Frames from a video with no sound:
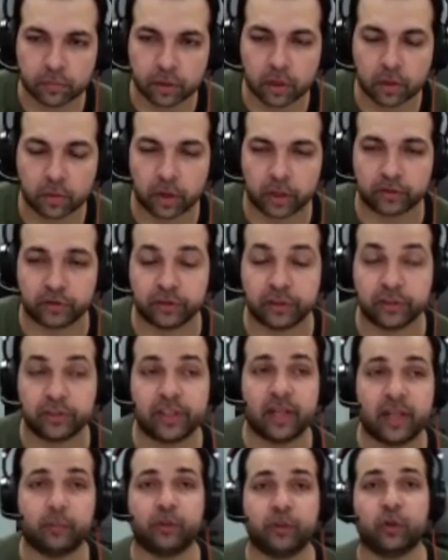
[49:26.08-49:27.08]
Right, so this
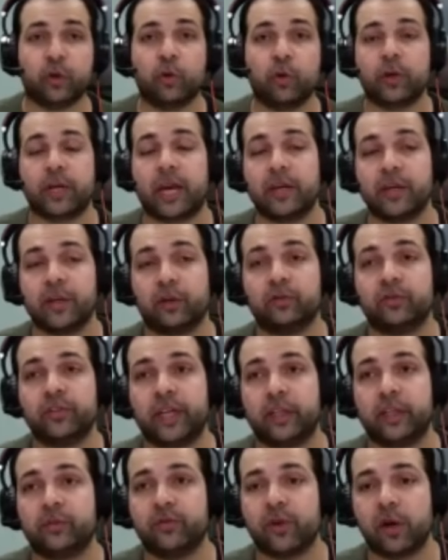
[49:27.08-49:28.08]
helps you create your
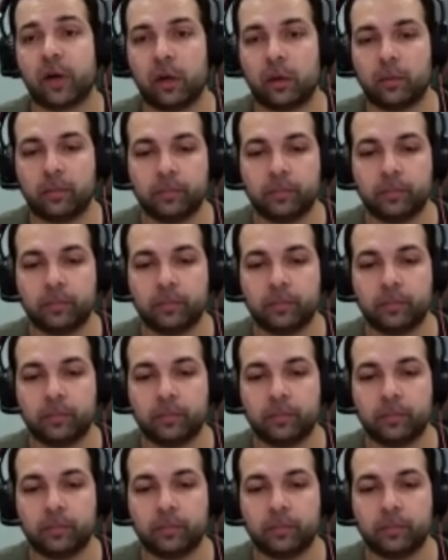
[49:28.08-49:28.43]
sales funnel.